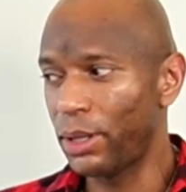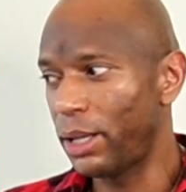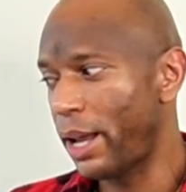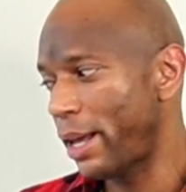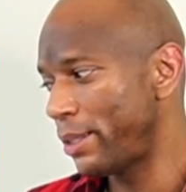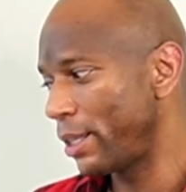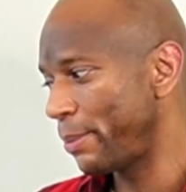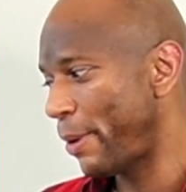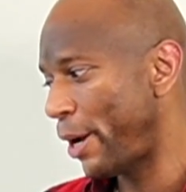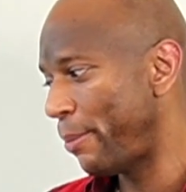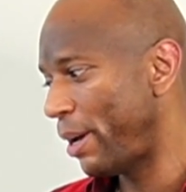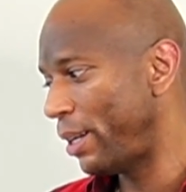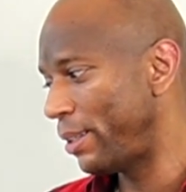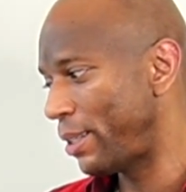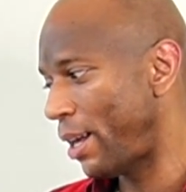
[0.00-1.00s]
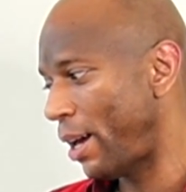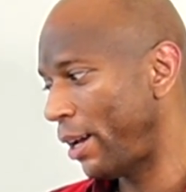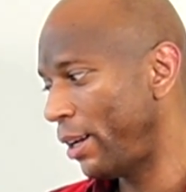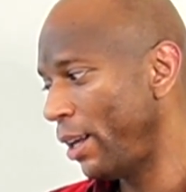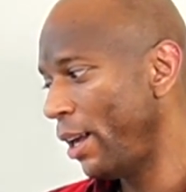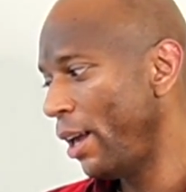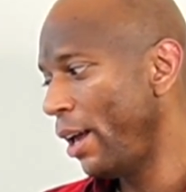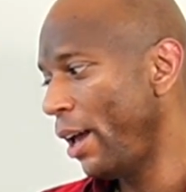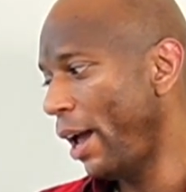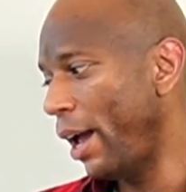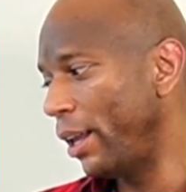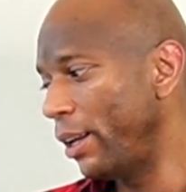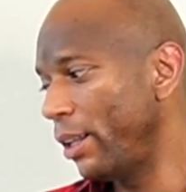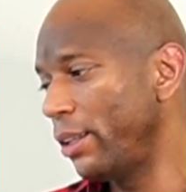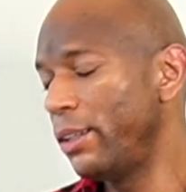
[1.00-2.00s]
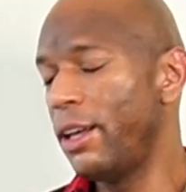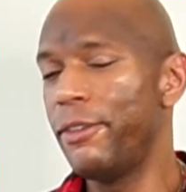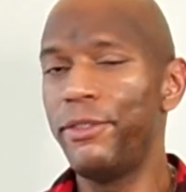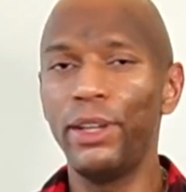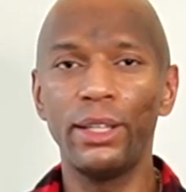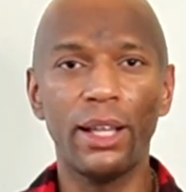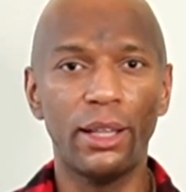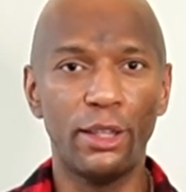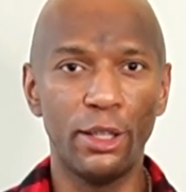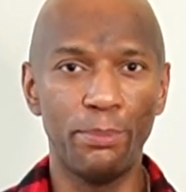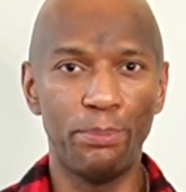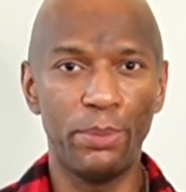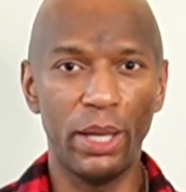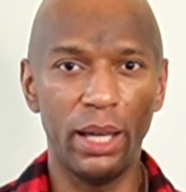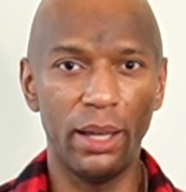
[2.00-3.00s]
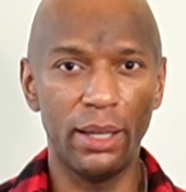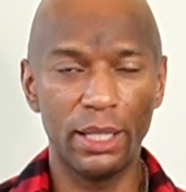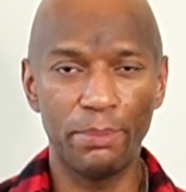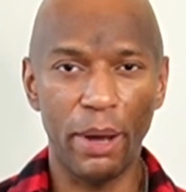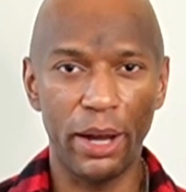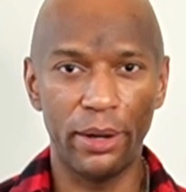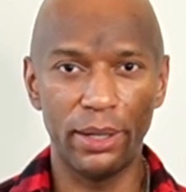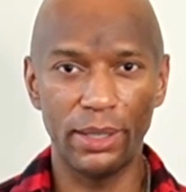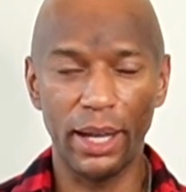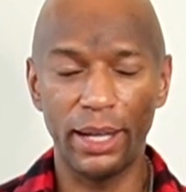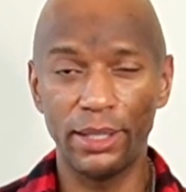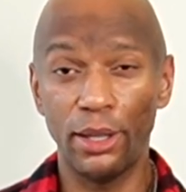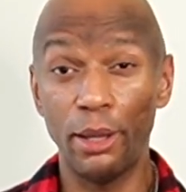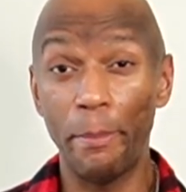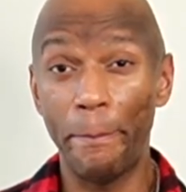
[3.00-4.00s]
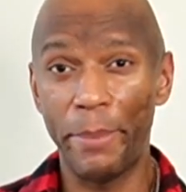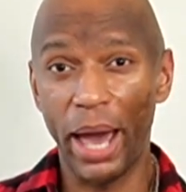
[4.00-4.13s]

classic Spider-Man design. And loving that the big spider design is on the